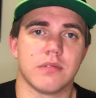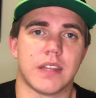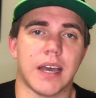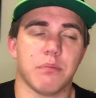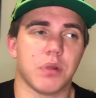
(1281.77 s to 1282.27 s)

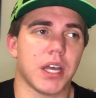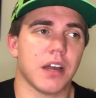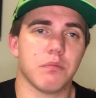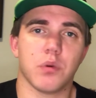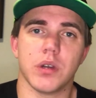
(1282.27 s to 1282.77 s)
That
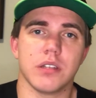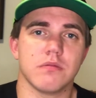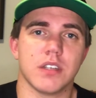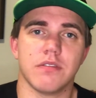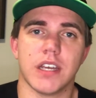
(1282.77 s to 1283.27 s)
playoff point
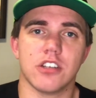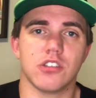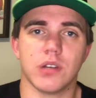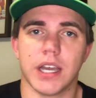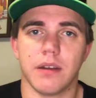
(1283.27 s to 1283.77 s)
advantage
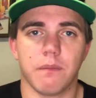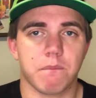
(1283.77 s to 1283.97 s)
you had,